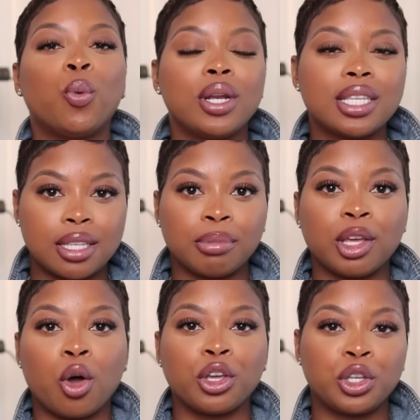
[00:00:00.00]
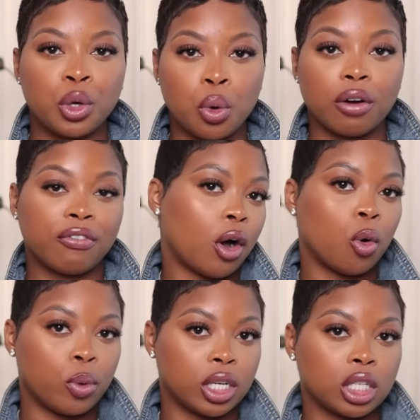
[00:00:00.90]
What is something on your
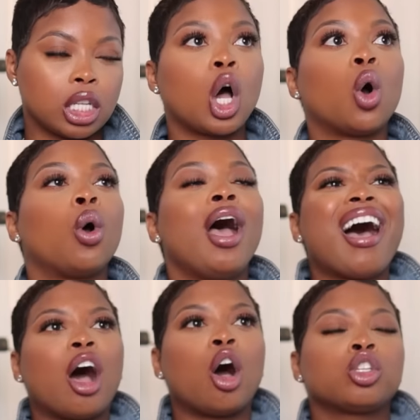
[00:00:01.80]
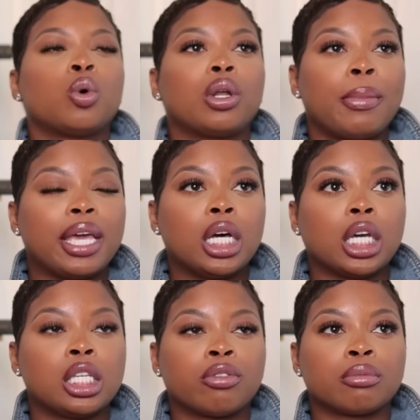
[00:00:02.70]
fall wish list? Oh, I also wanna make
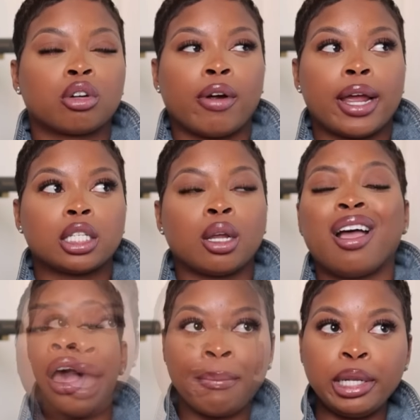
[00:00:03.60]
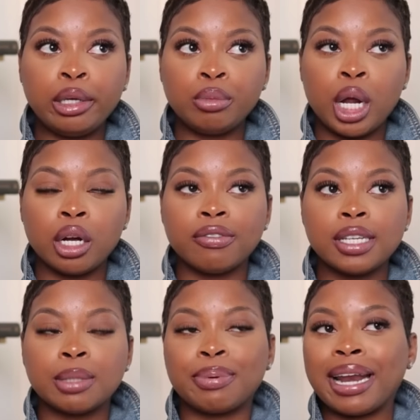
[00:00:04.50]
cookies from scratch. I'm a little
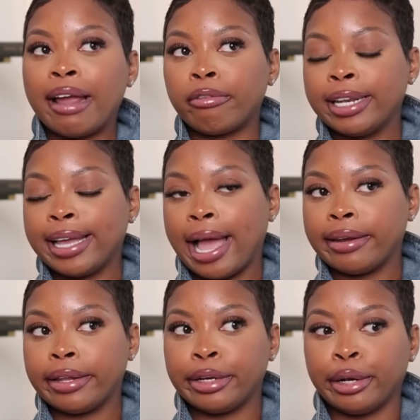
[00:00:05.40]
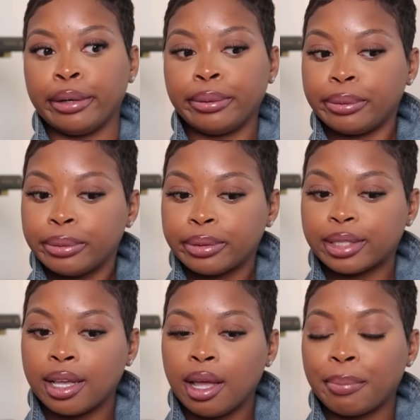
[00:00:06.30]
nervous, but I ain't really got nothing to lose.
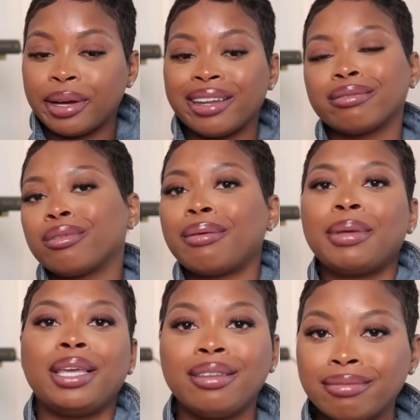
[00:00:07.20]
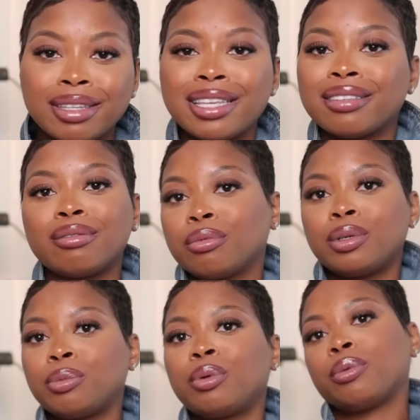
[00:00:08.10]
But I mean,
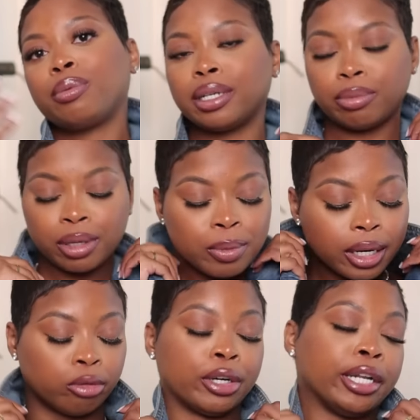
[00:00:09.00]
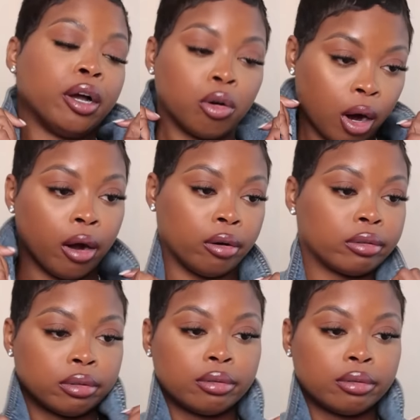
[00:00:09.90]
what, what, what, what could really go wrong?